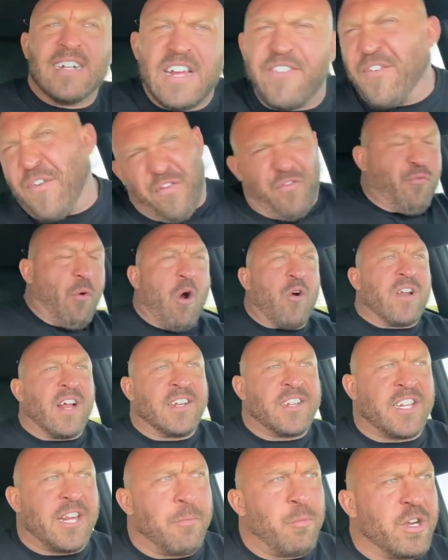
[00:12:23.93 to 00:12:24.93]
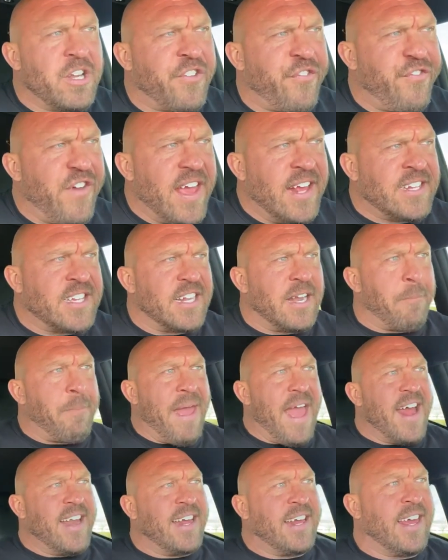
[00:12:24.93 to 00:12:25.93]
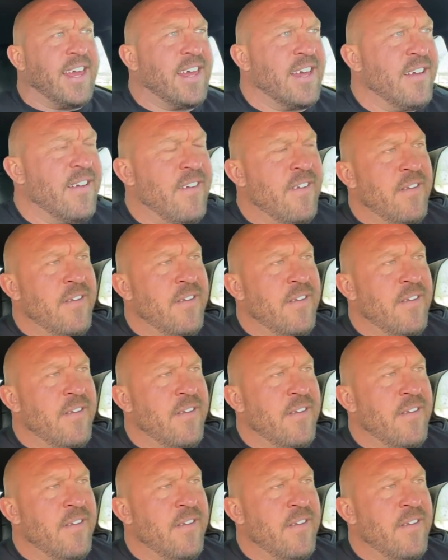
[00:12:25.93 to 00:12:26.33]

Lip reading: if you throw it on someone's face in a panic.